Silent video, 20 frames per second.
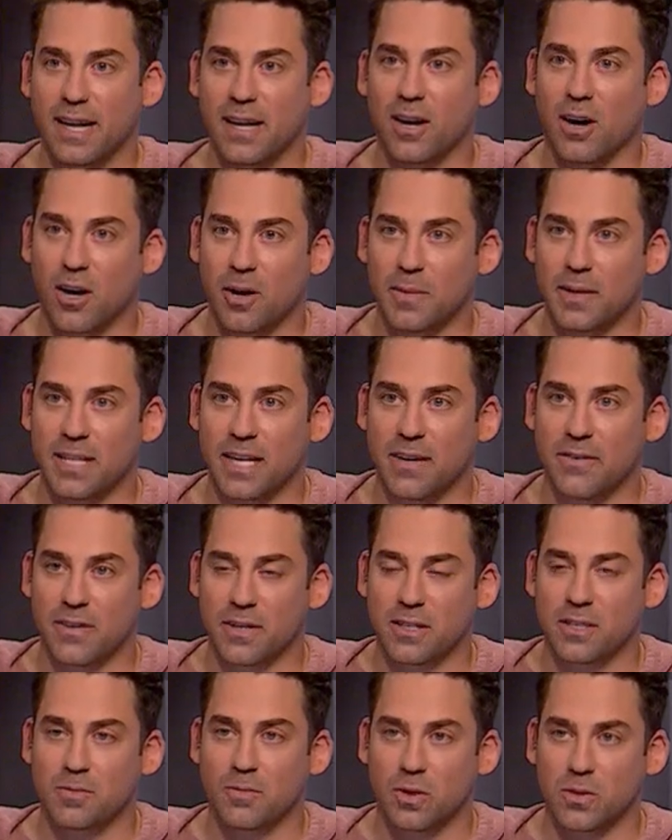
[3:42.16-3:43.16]
That Connor McDavid
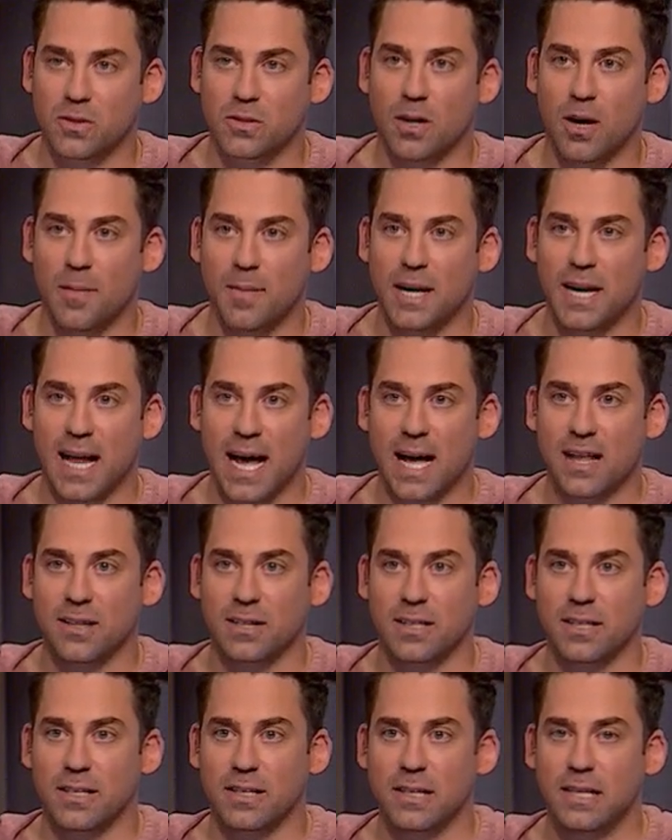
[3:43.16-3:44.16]
is the most dominant
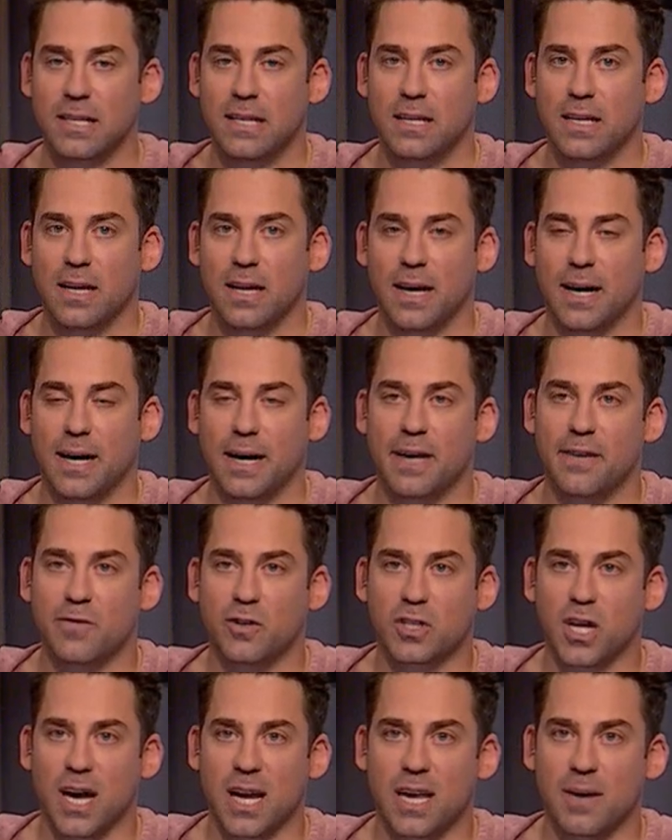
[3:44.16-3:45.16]
athlete uh, if
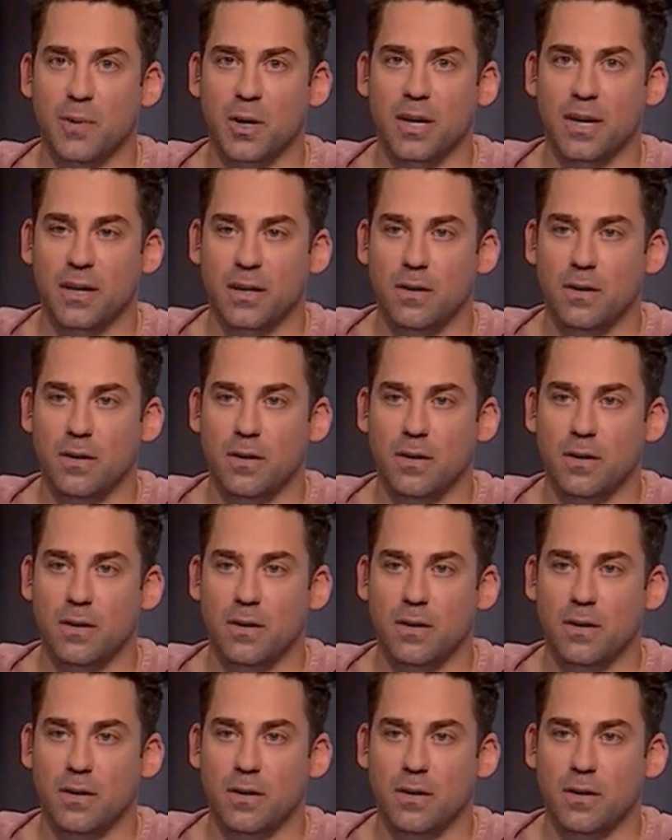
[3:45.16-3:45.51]
you're talking is that about the